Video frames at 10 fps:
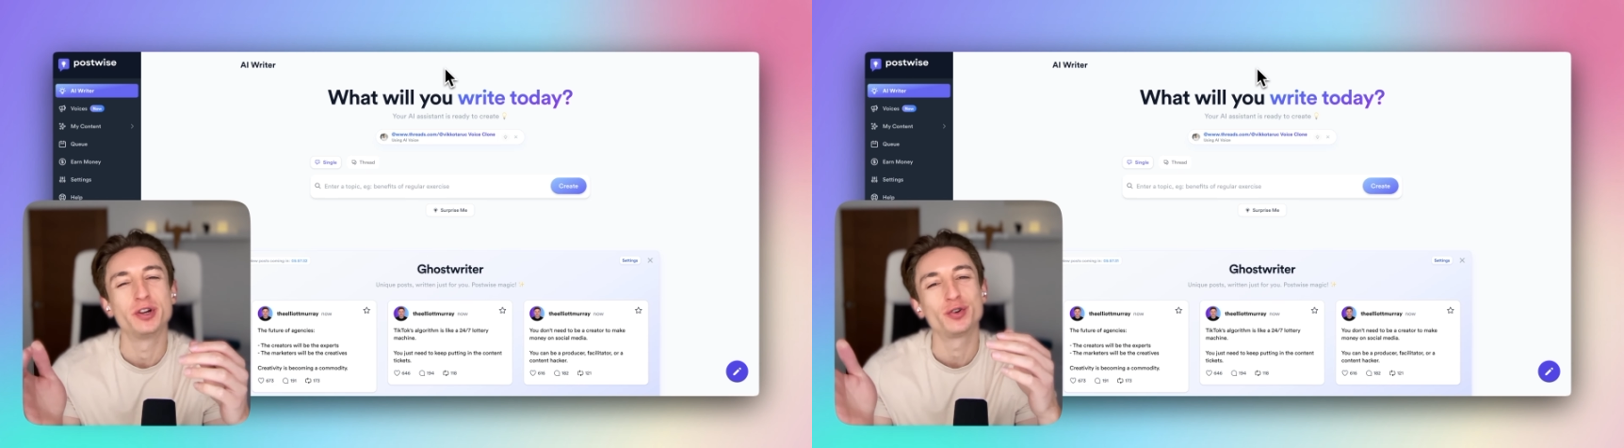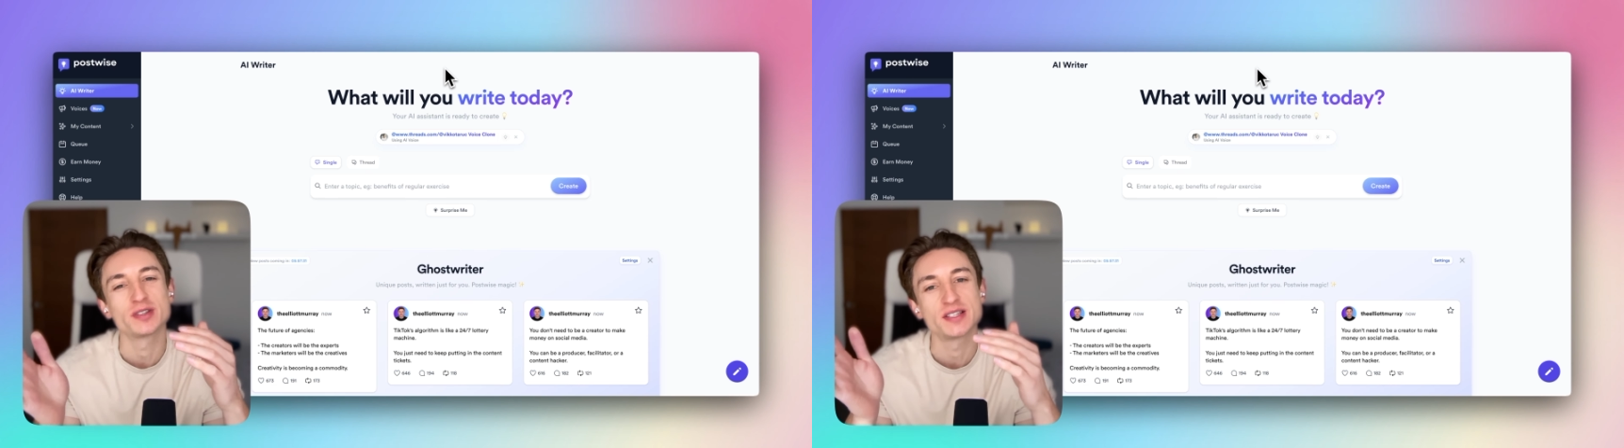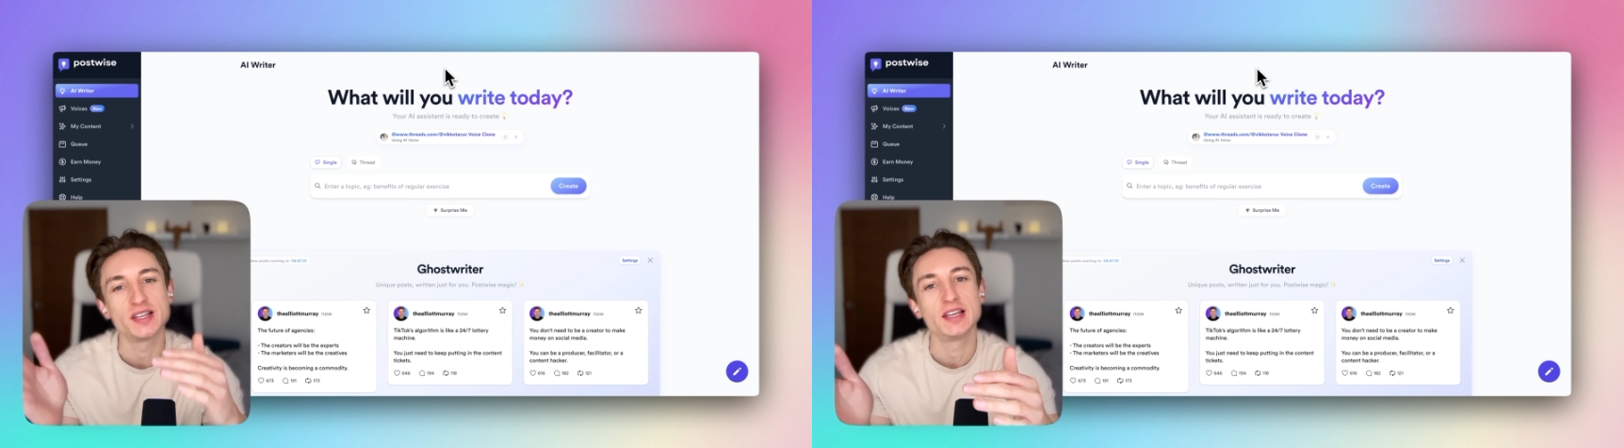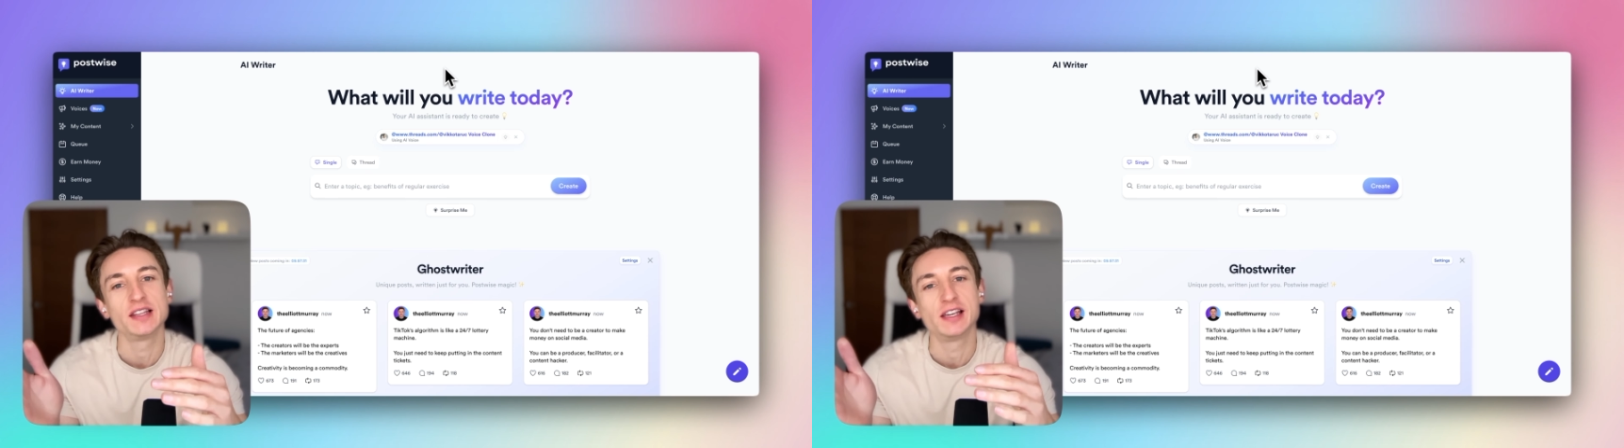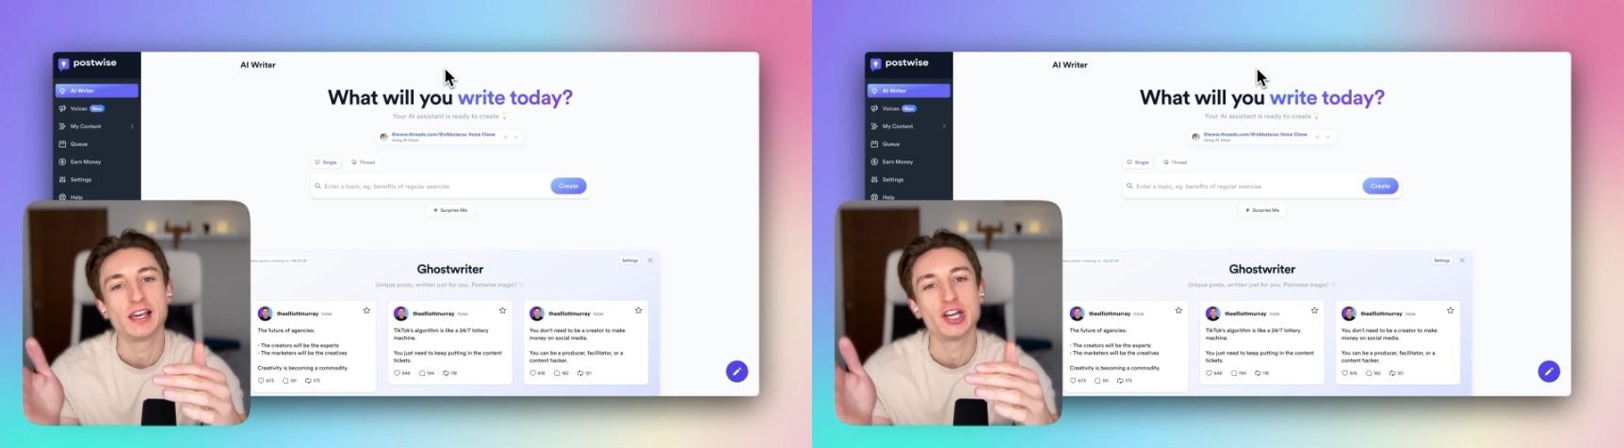but not seeing
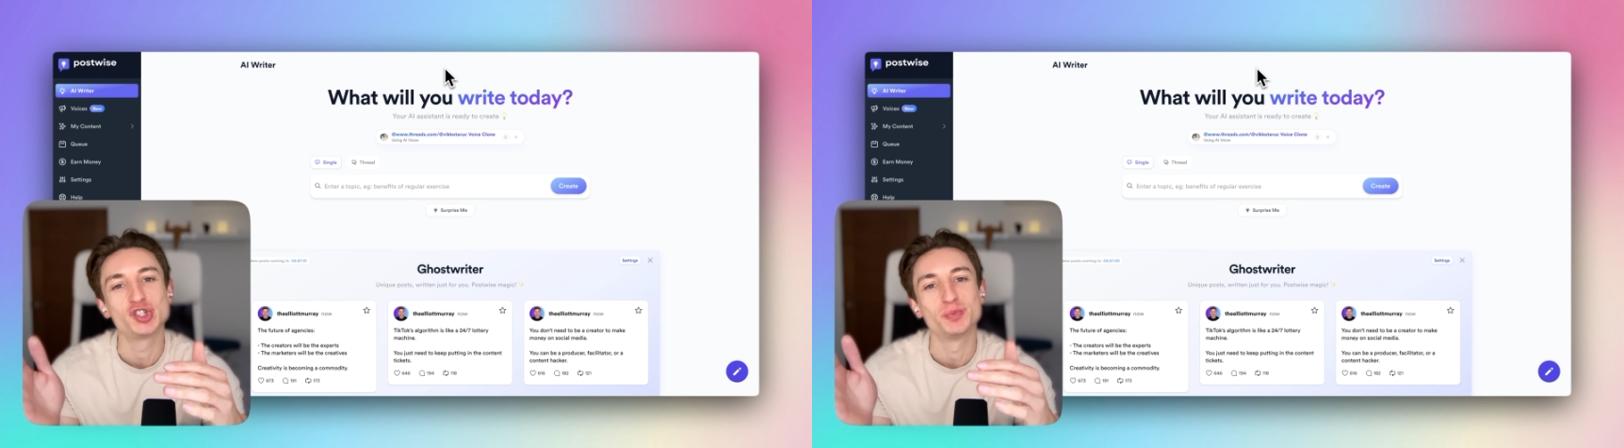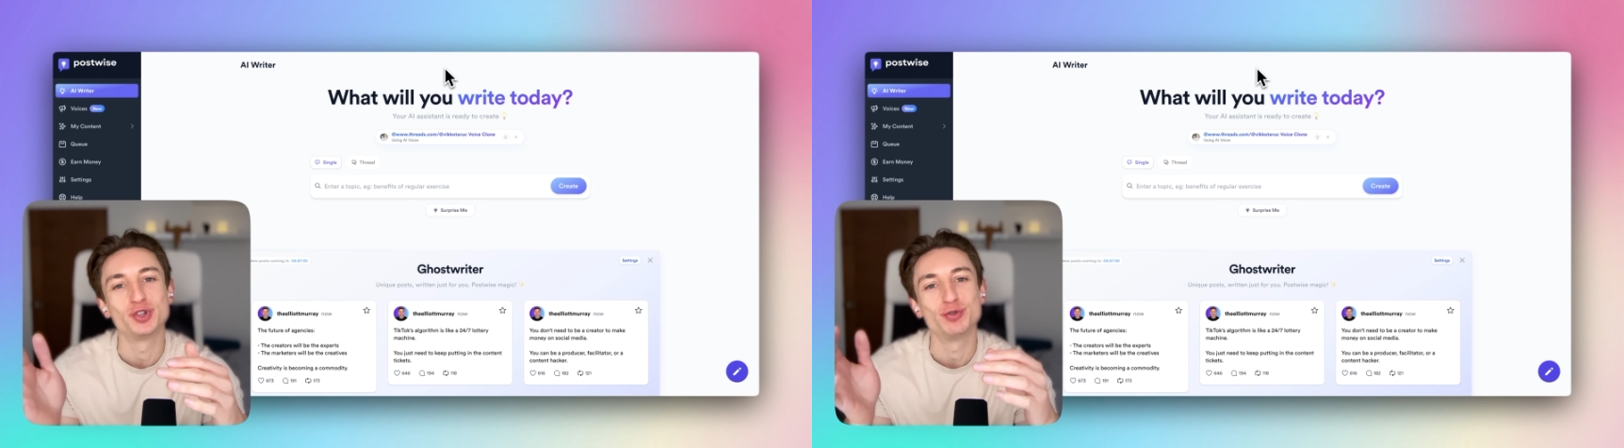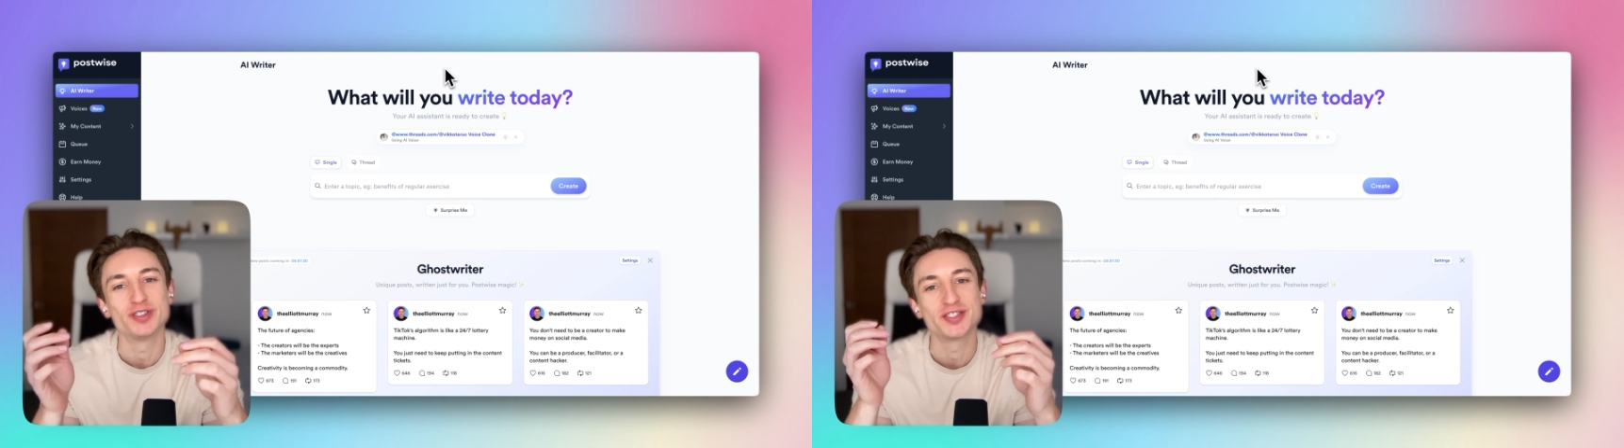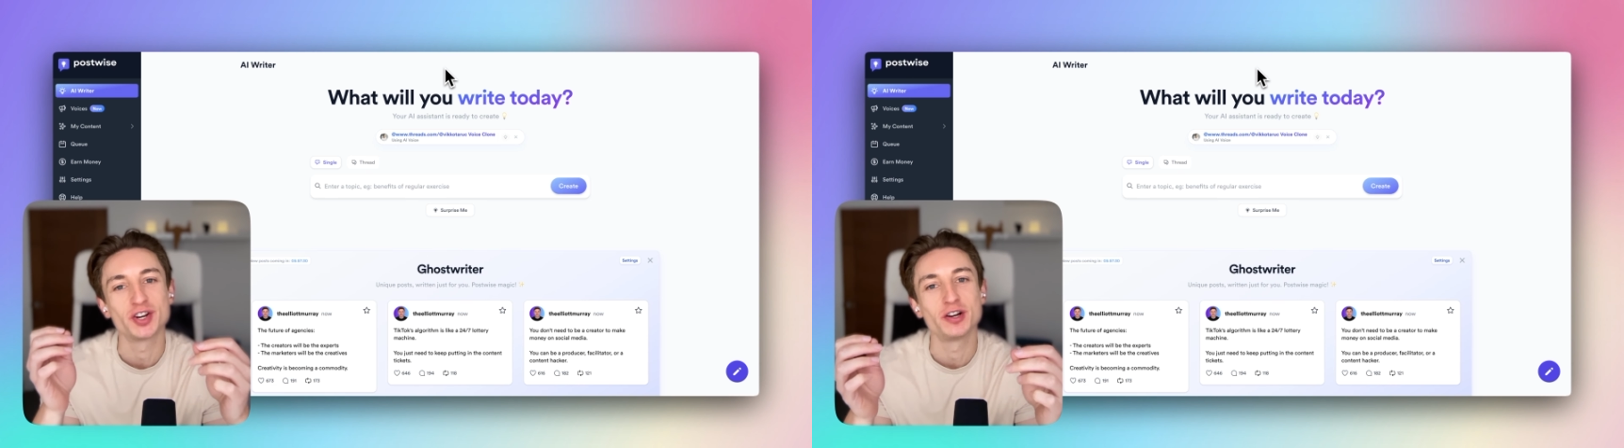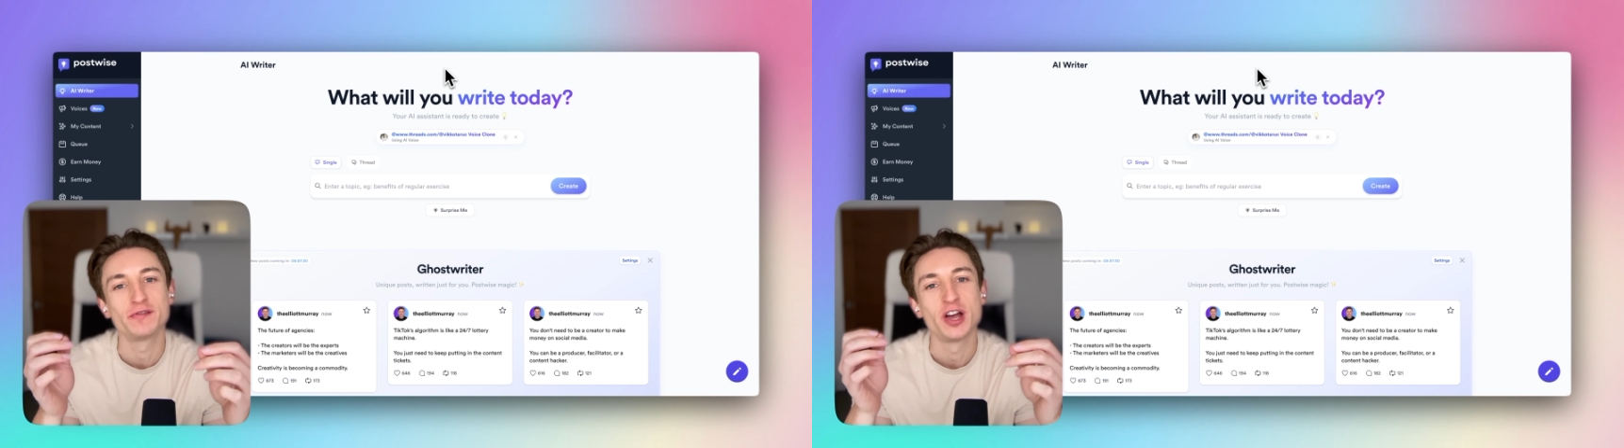the engagement you
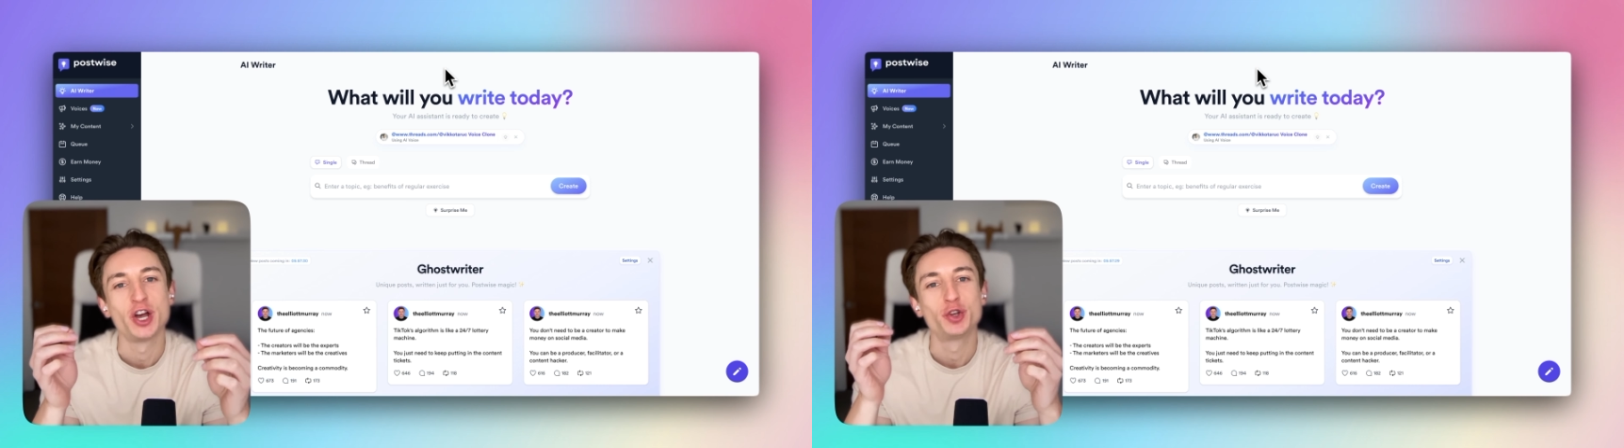deserve,